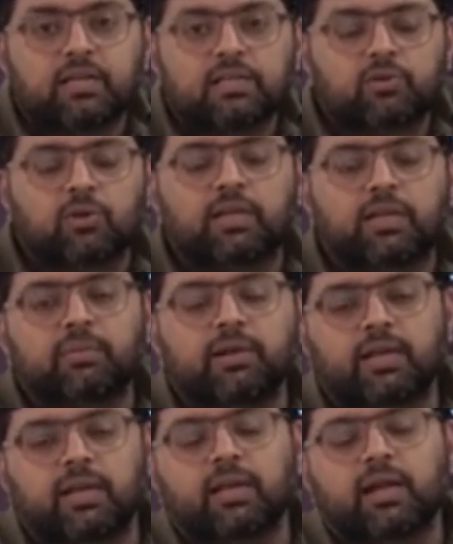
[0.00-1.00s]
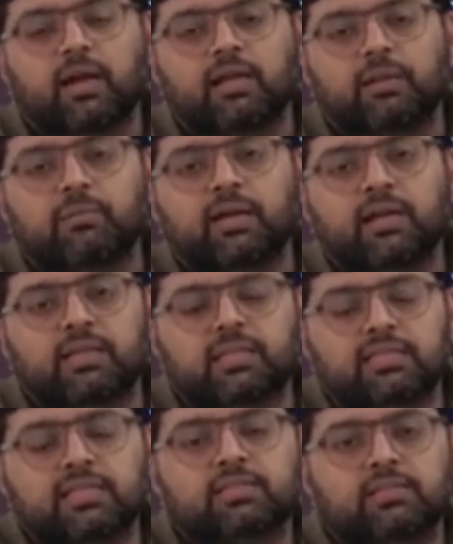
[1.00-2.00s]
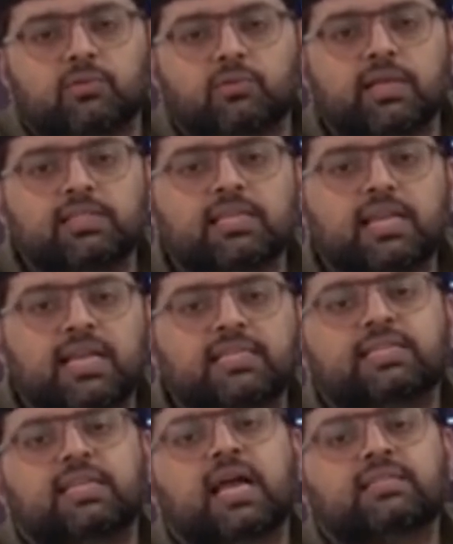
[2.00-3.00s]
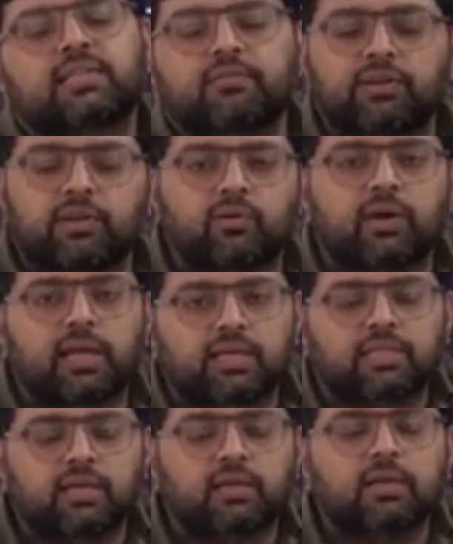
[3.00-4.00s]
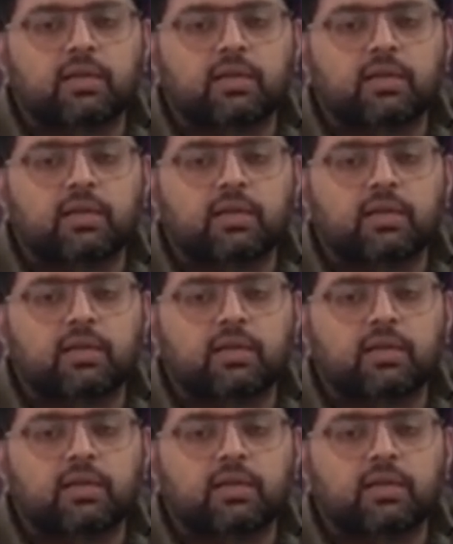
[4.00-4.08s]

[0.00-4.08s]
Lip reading: So ultimately this is, you can say, less tax revenue collection.